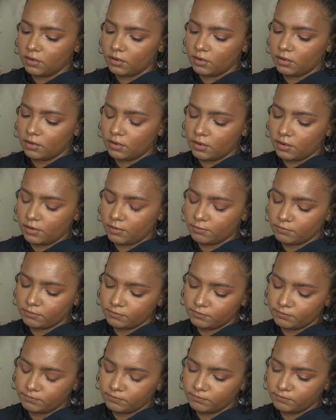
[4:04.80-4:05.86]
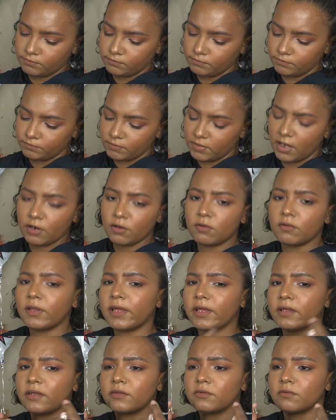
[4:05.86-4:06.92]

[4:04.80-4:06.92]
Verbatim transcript: Um, I don't like